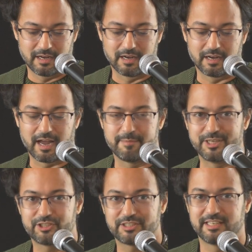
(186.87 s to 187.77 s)
I'm
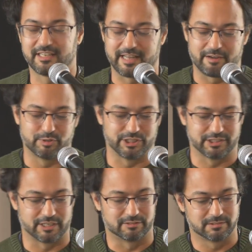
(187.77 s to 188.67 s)
interested in language
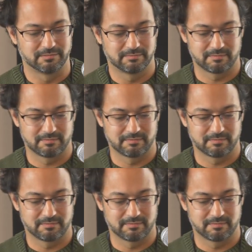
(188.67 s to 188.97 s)
in general,